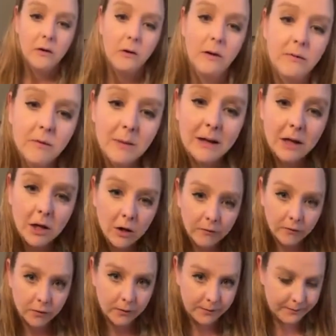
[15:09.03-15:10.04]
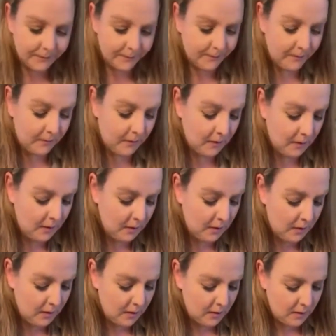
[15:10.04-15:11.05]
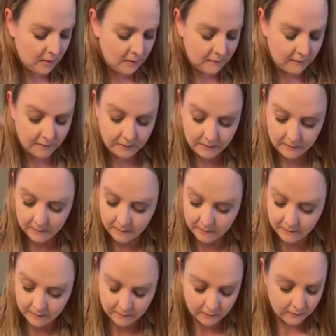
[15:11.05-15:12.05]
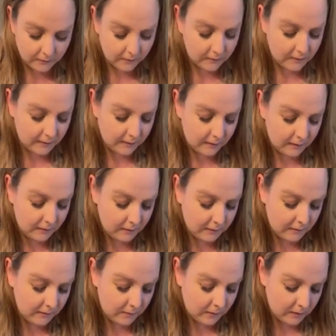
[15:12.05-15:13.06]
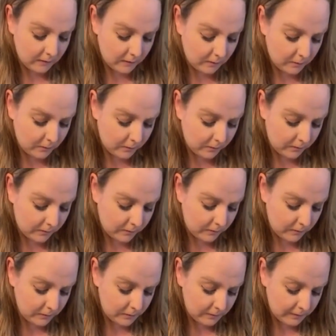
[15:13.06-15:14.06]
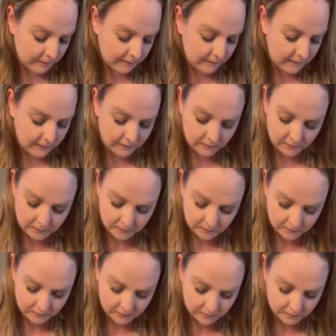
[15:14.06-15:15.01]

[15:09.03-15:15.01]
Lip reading: You do have to be careful. Some of these pieces are a little delicate. That's okay though. We'll just glue it back together.